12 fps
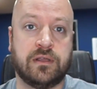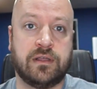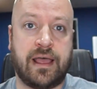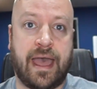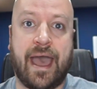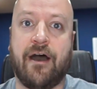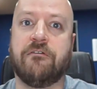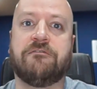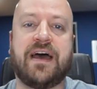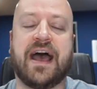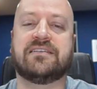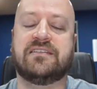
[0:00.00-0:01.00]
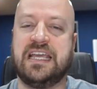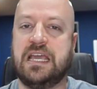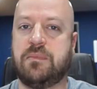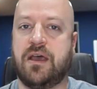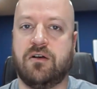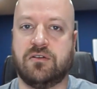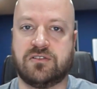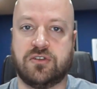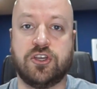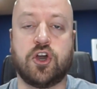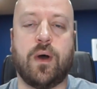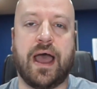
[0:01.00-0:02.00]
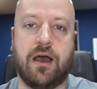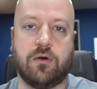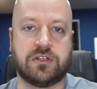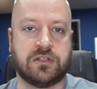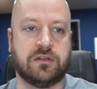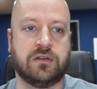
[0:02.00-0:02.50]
how fast the emails could go out.